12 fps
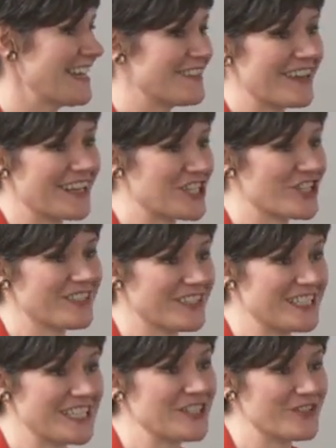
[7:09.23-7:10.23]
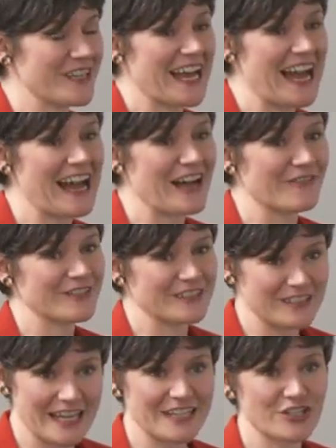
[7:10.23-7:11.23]
that I should continue to have?
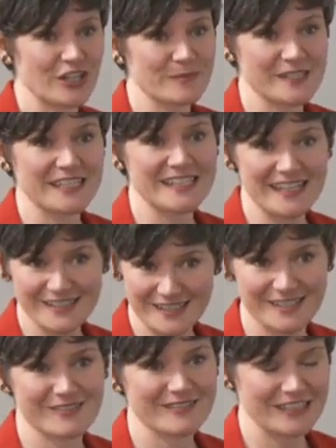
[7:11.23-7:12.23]
And, and Tom said, yes.